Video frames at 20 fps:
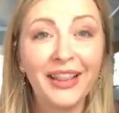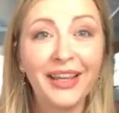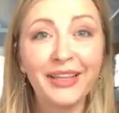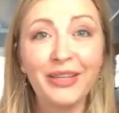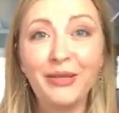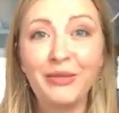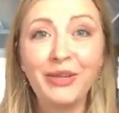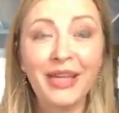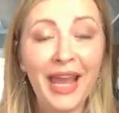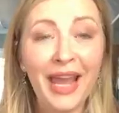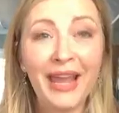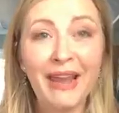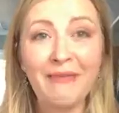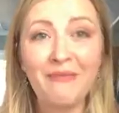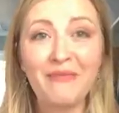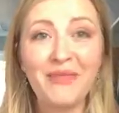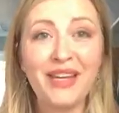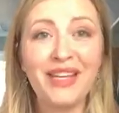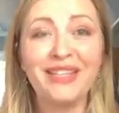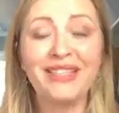Like, you
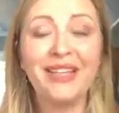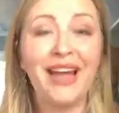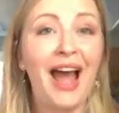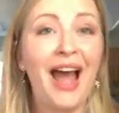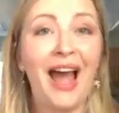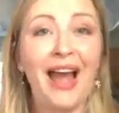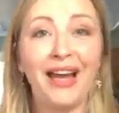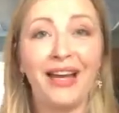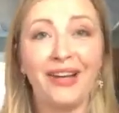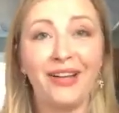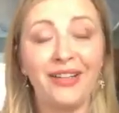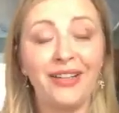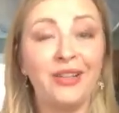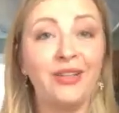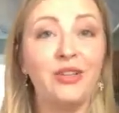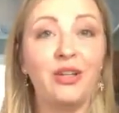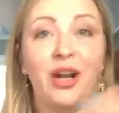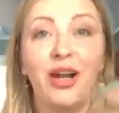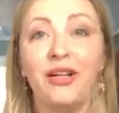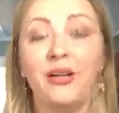can't be tired
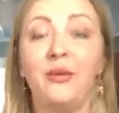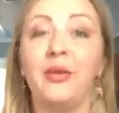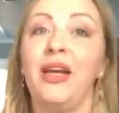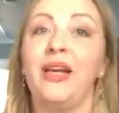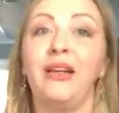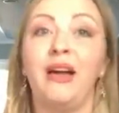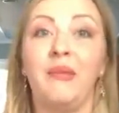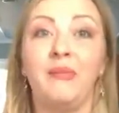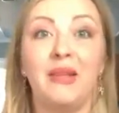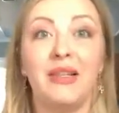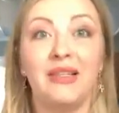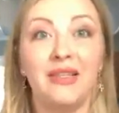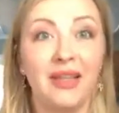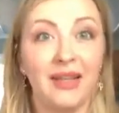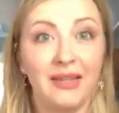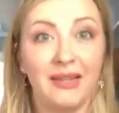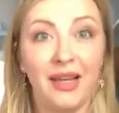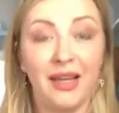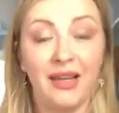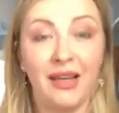and trying to wake up at
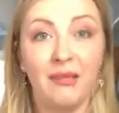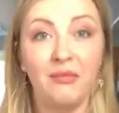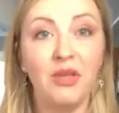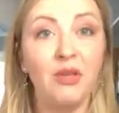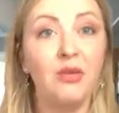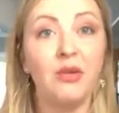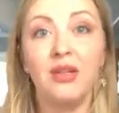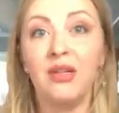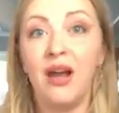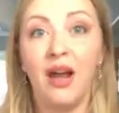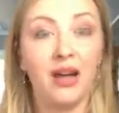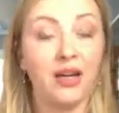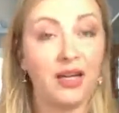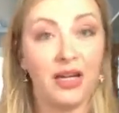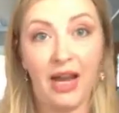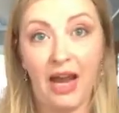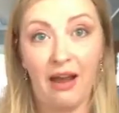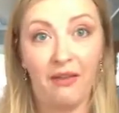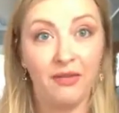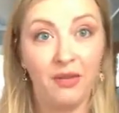6 a.m. You are not
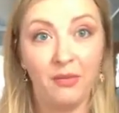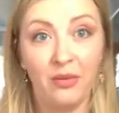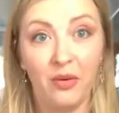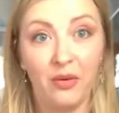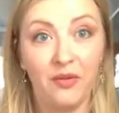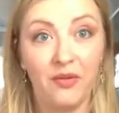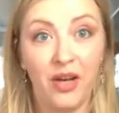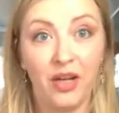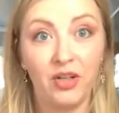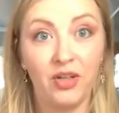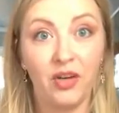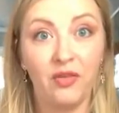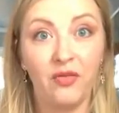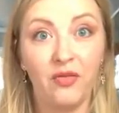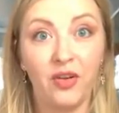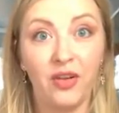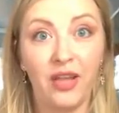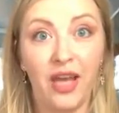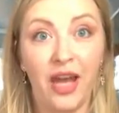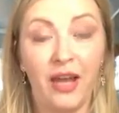gonna have the motivation
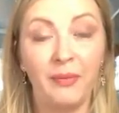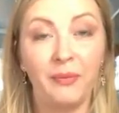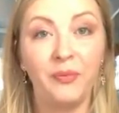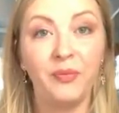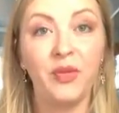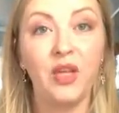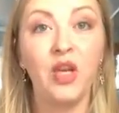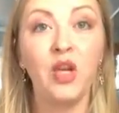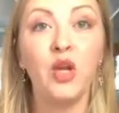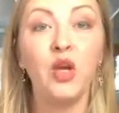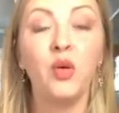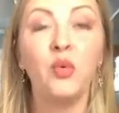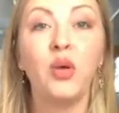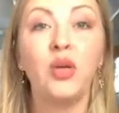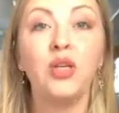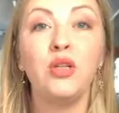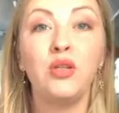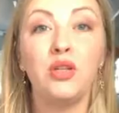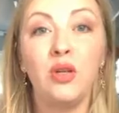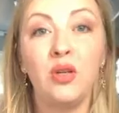for that.
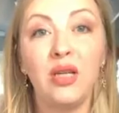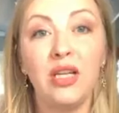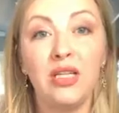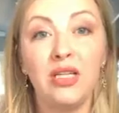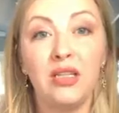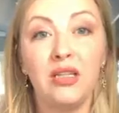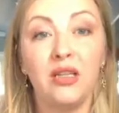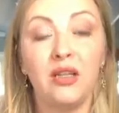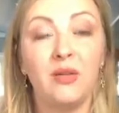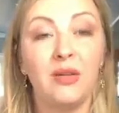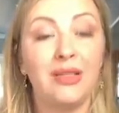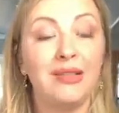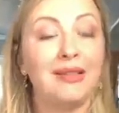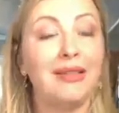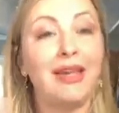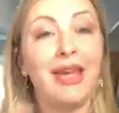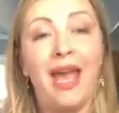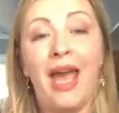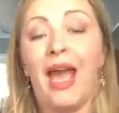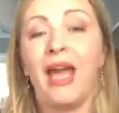What you do need to do is
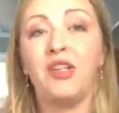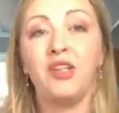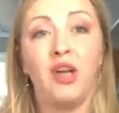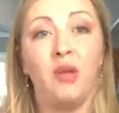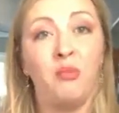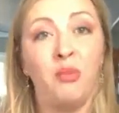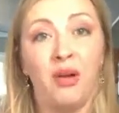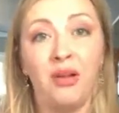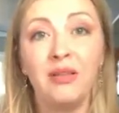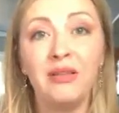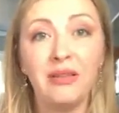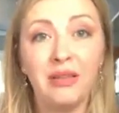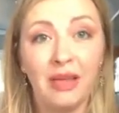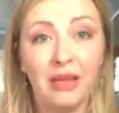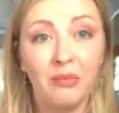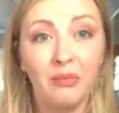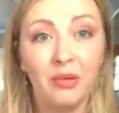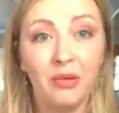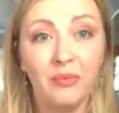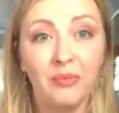catch up on
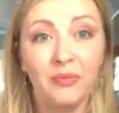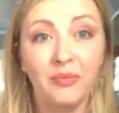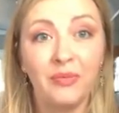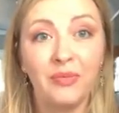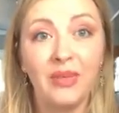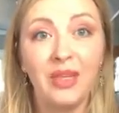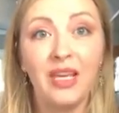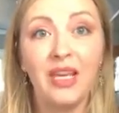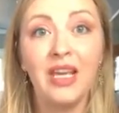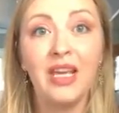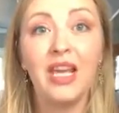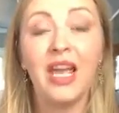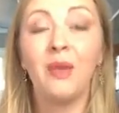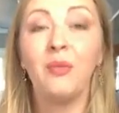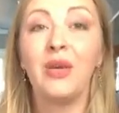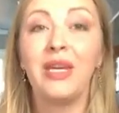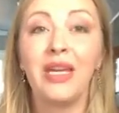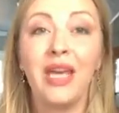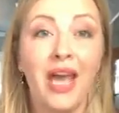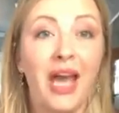sleep.
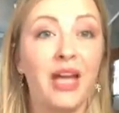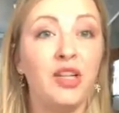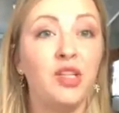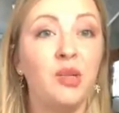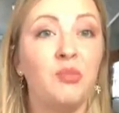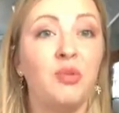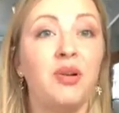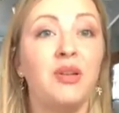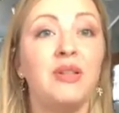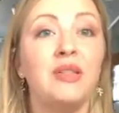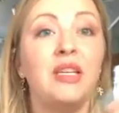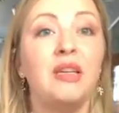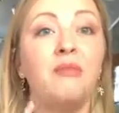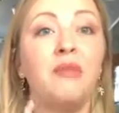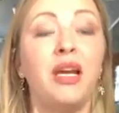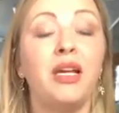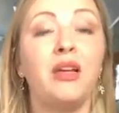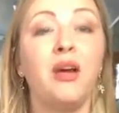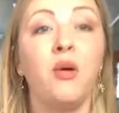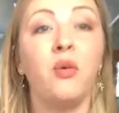And we catch up on sleep
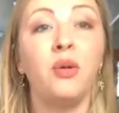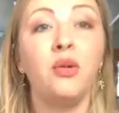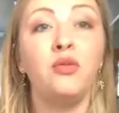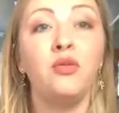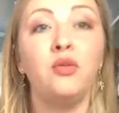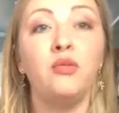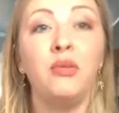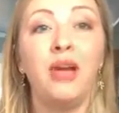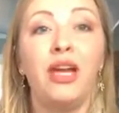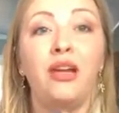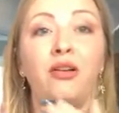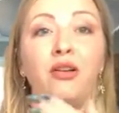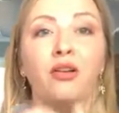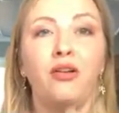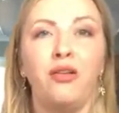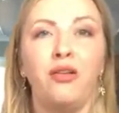by going to bed